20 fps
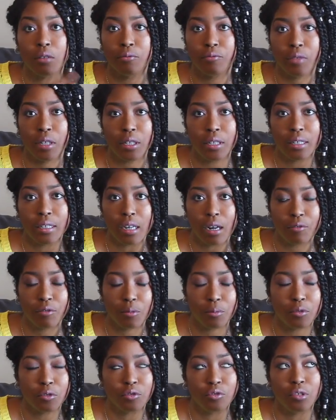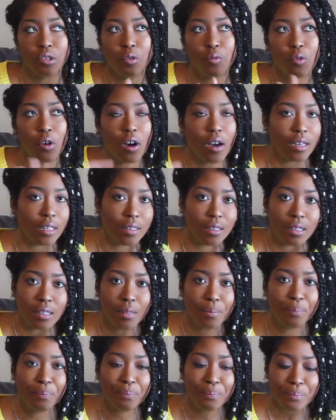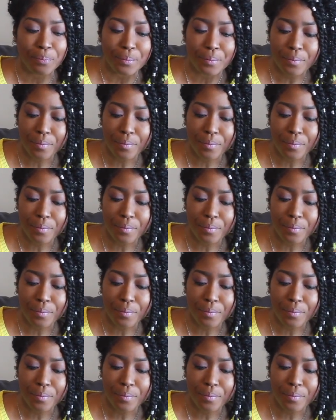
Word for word: are very comfortable. You can walk in them.